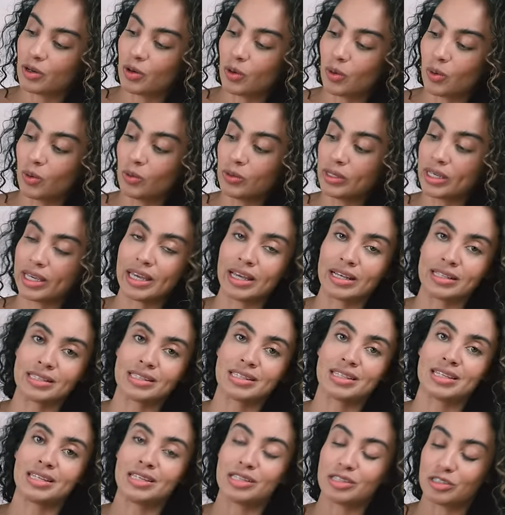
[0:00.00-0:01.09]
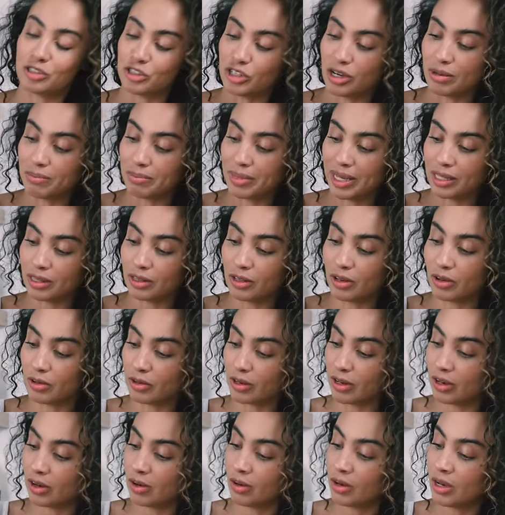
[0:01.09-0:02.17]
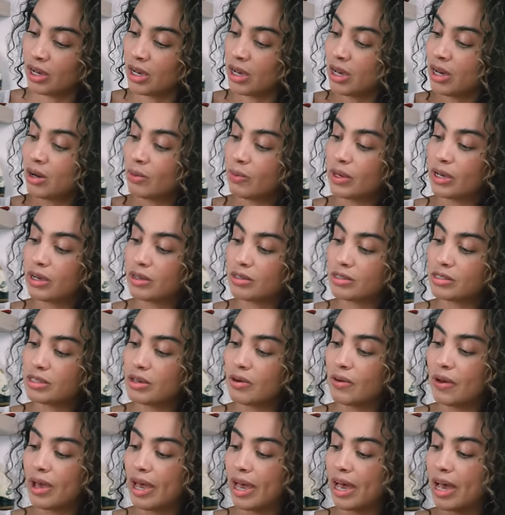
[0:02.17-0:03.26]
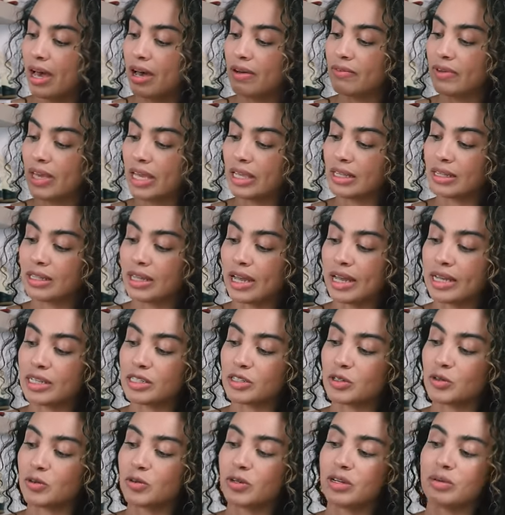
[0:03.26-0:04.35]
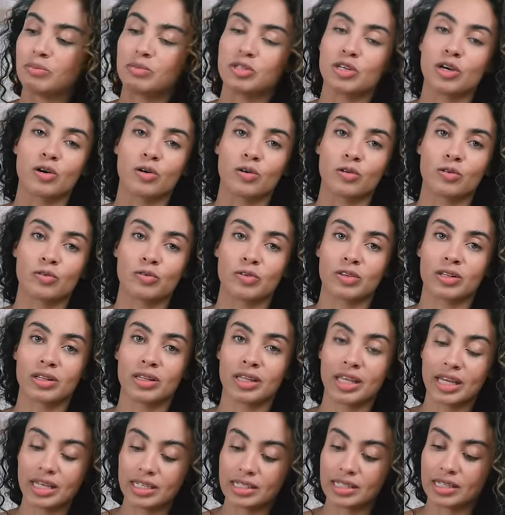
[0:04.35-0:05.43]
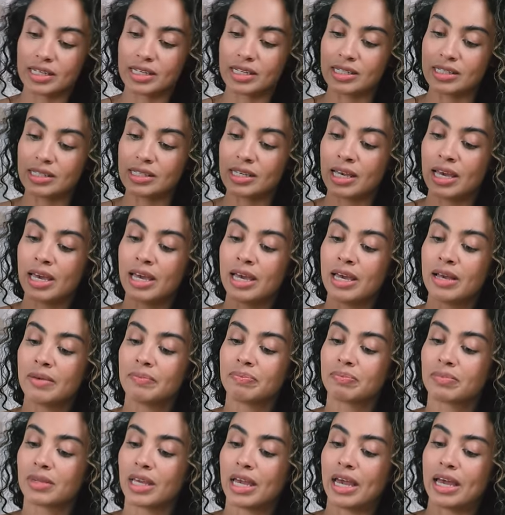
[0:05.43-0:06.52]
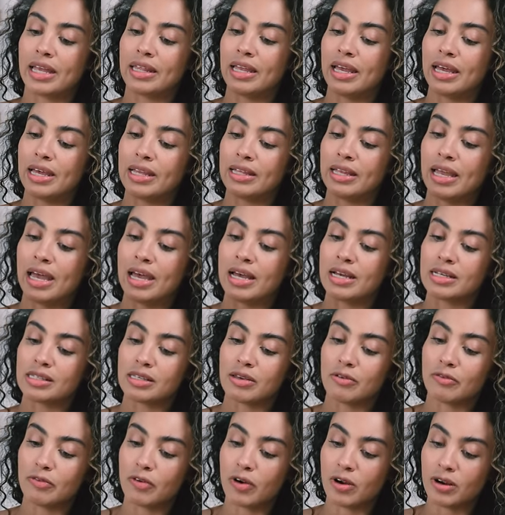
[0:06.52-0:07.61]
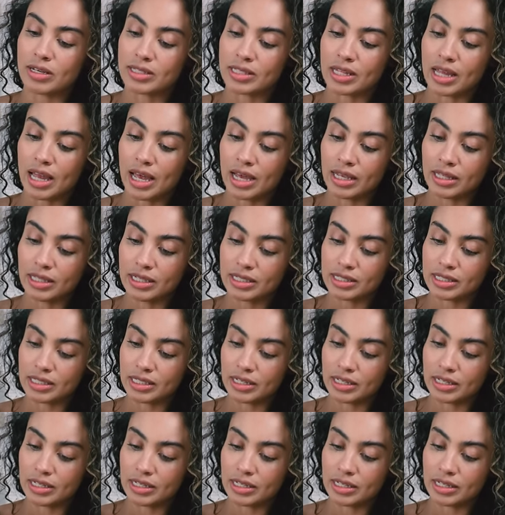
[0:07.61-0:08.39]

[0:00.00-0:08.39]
gold hits the Jumpman logo. We also have a light cream tone for the laces and then as far as the eyelets